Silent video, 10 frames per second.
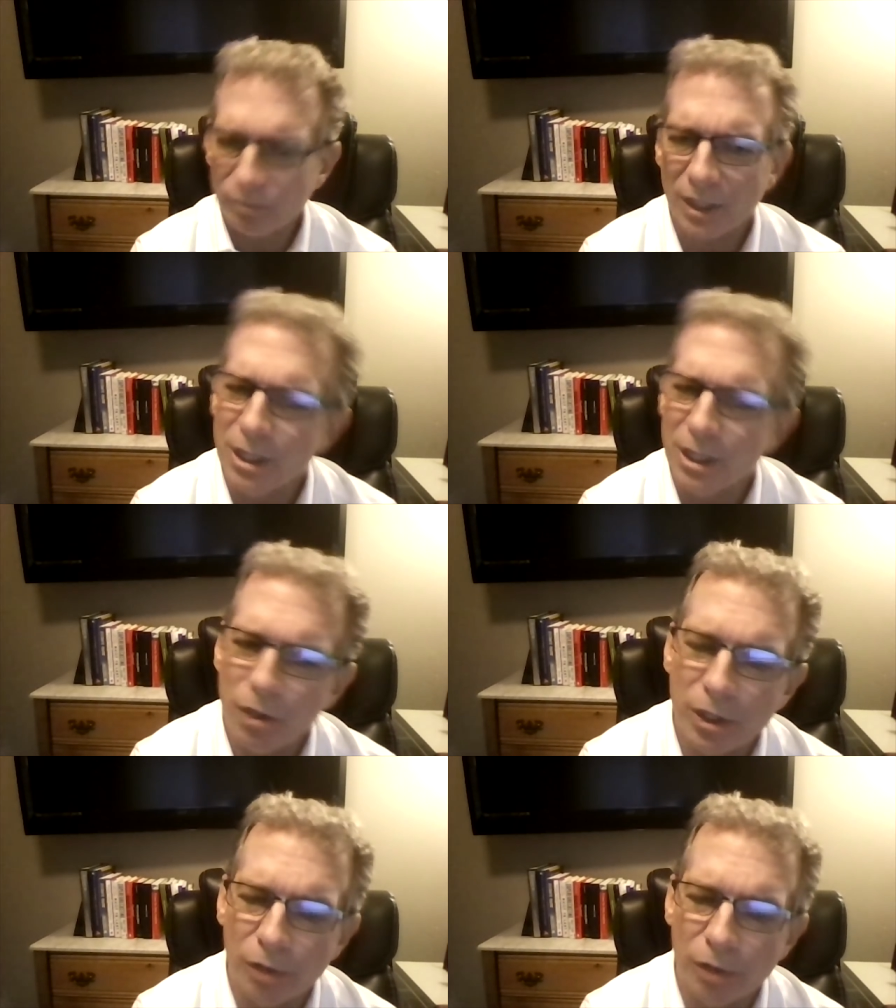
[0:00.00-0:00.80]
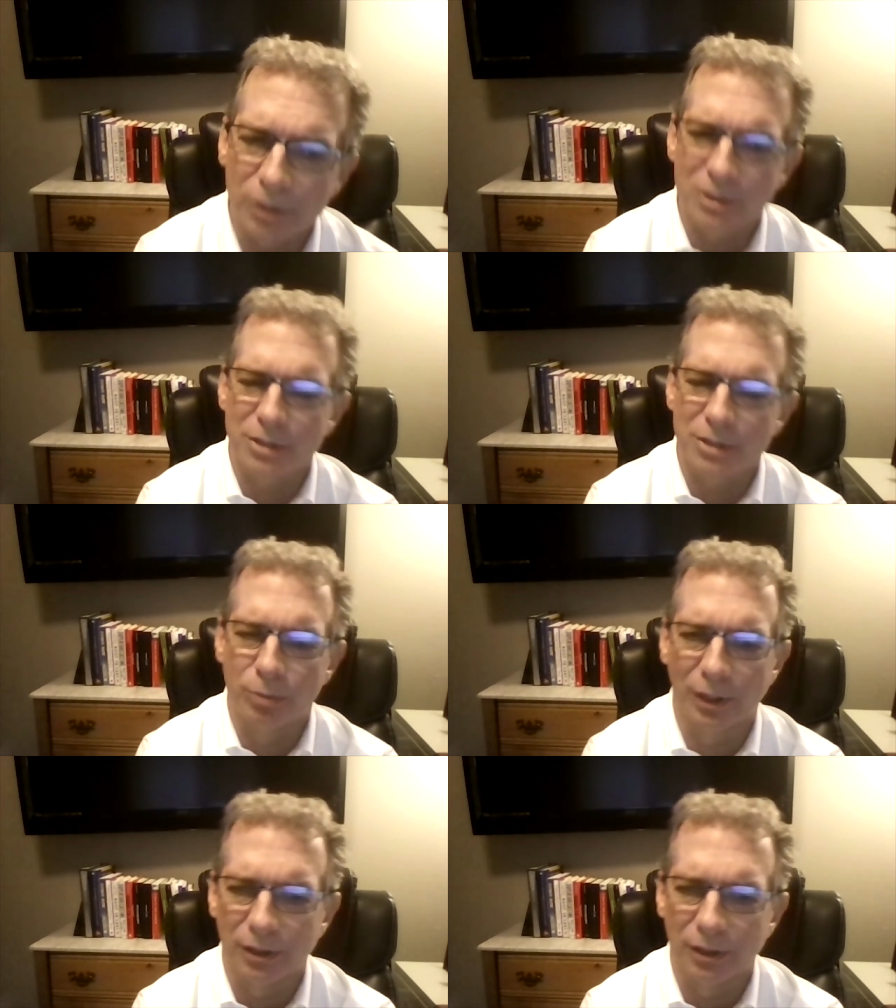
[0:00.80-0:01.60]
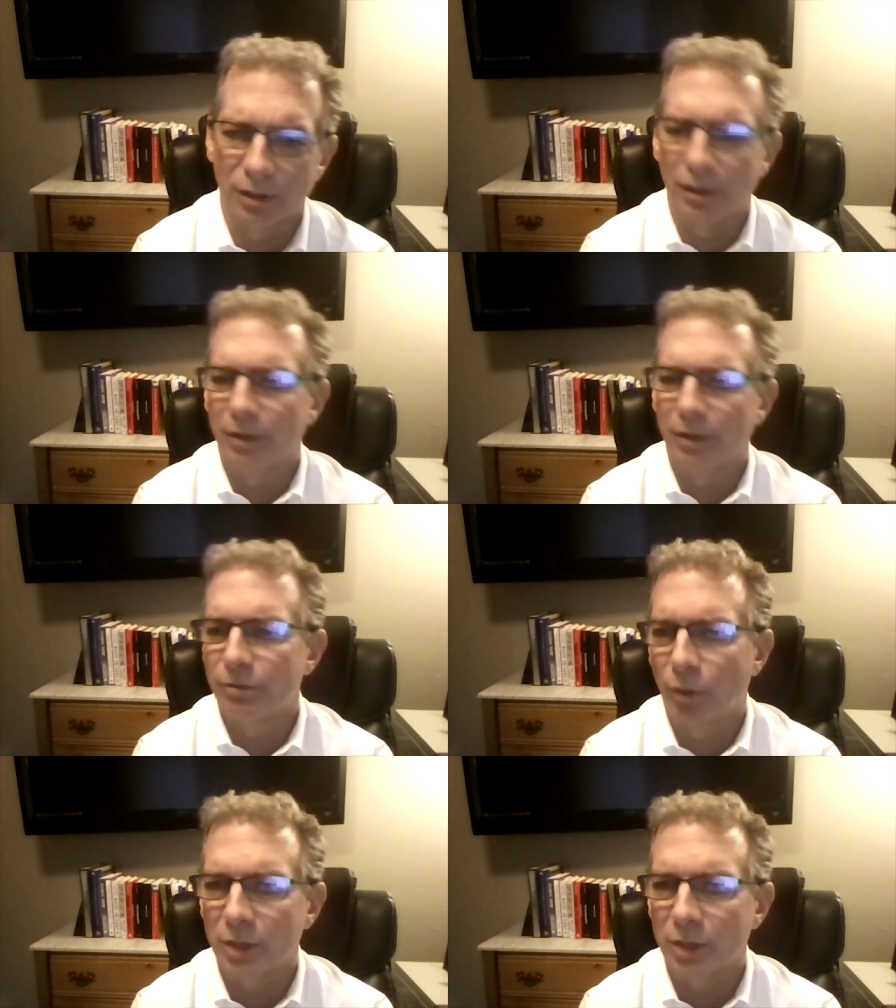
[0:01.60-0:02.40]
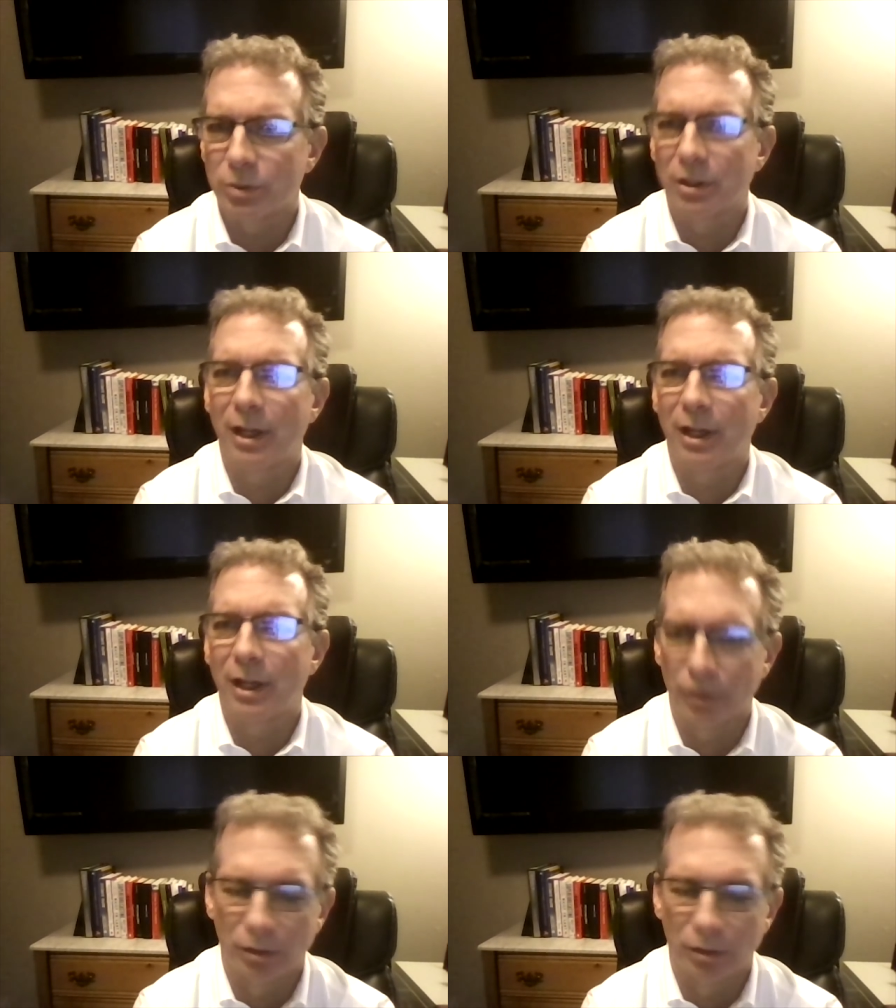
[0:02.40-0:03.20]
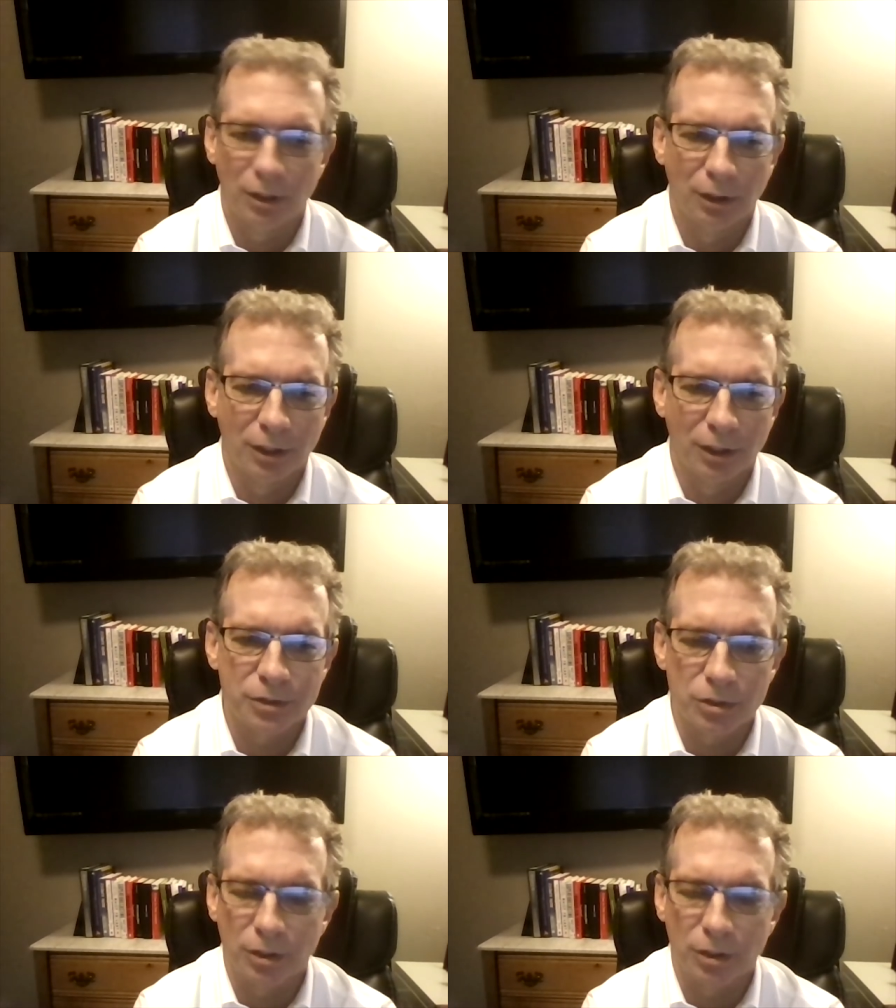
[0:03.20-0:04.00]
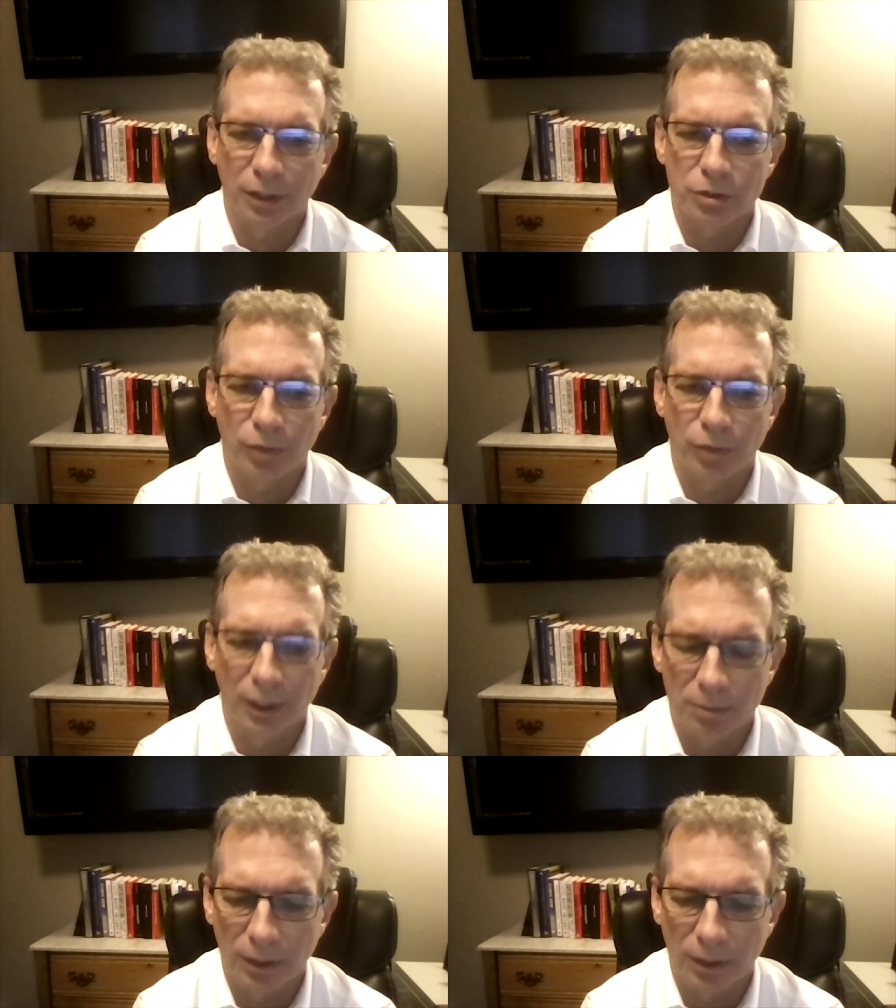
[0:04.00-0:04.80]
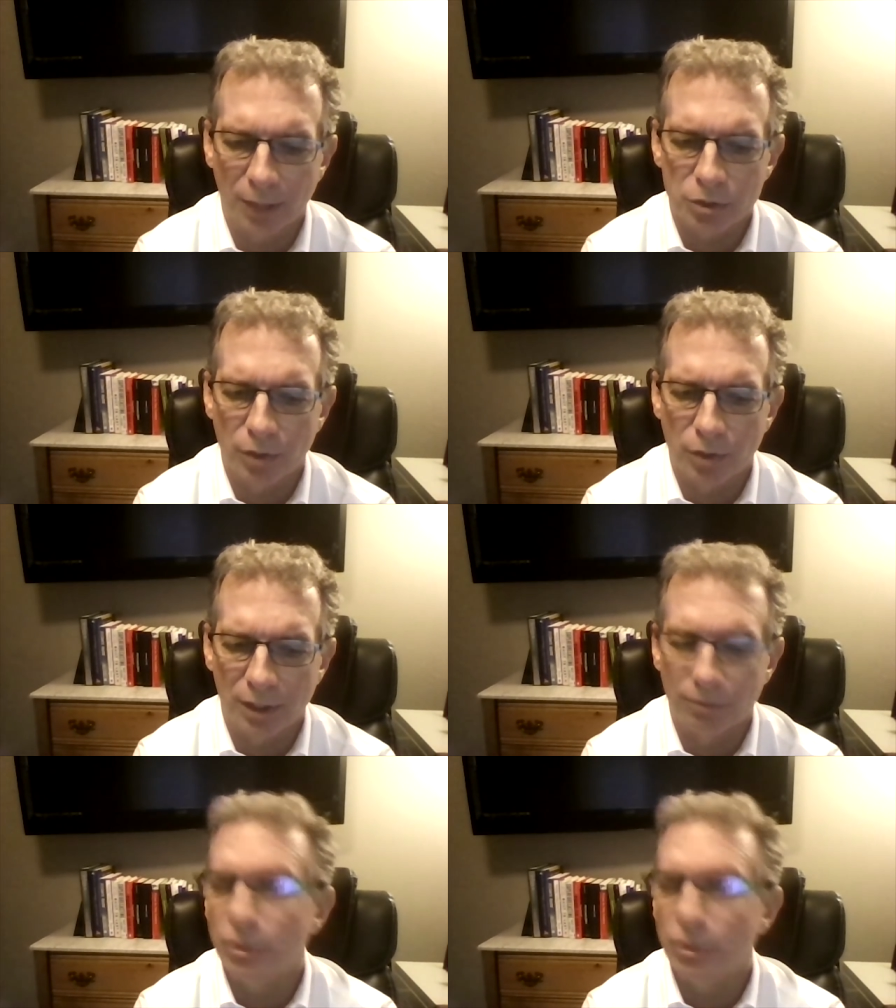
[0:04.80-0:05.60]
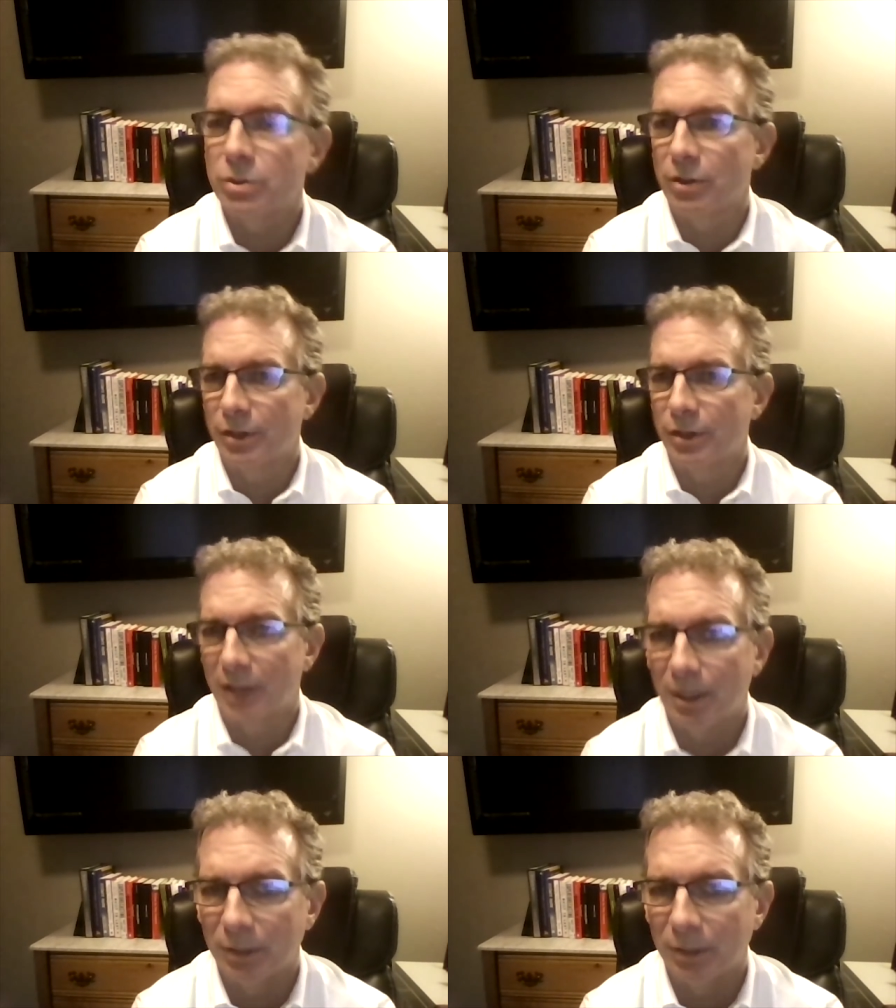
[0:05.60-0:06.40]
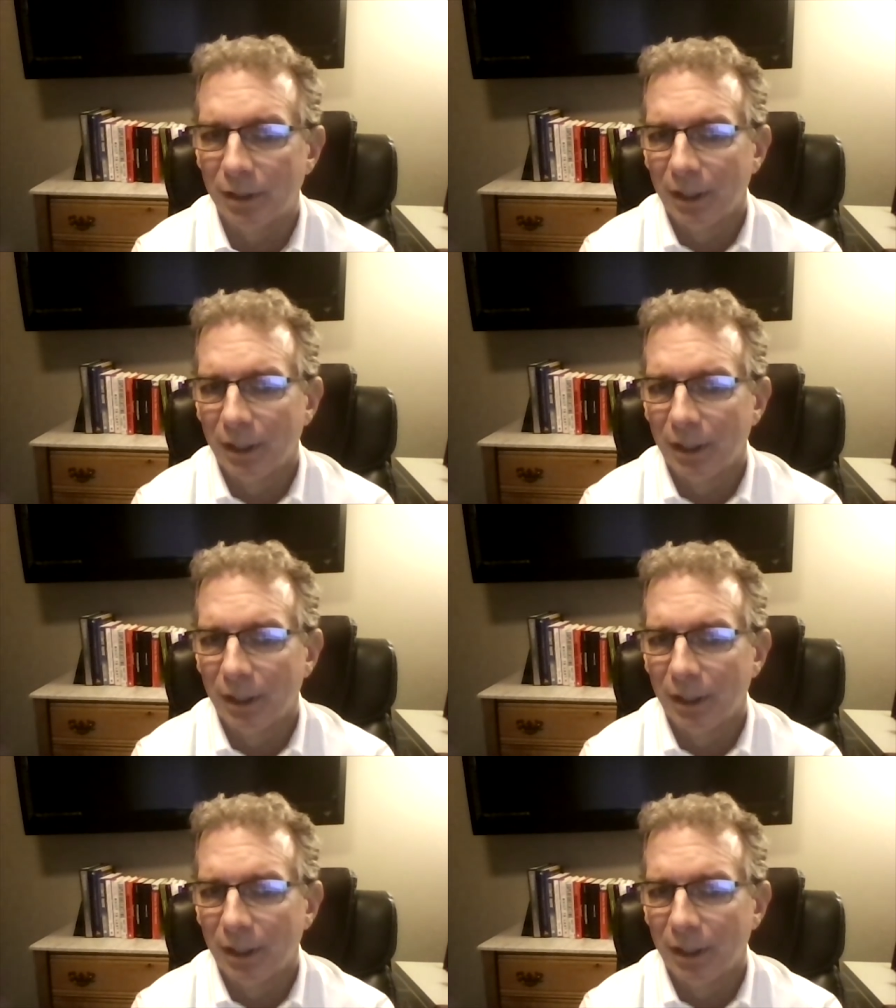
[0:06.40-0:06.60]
I know they don't exist really in Forex, which a lot of your listeners trade, but I was trading futures at the time, and